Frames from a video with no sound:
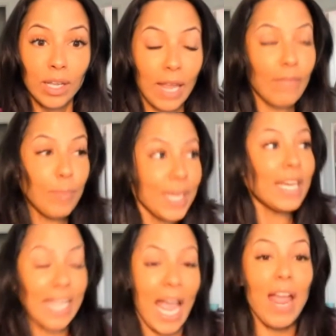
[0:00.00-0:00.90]
if you've been in
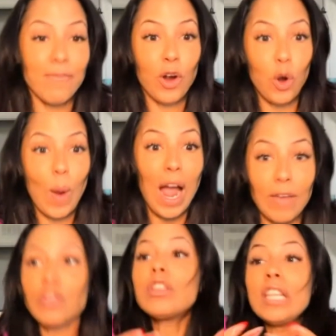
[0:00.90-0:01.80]
the game for a while,
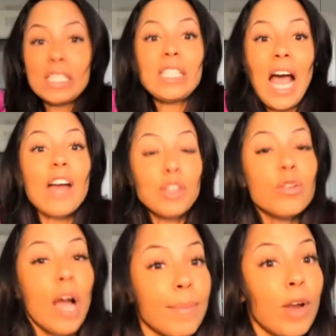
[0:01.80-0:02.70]
this is how you
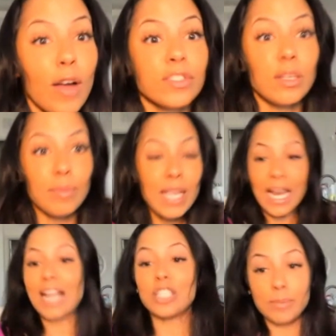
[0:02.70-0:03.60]
coming off to me, and
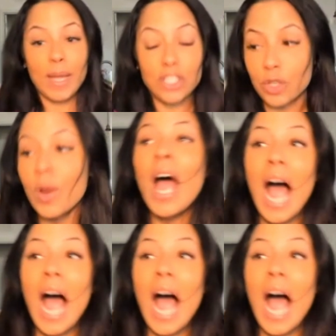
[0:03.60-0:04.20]
I just met you.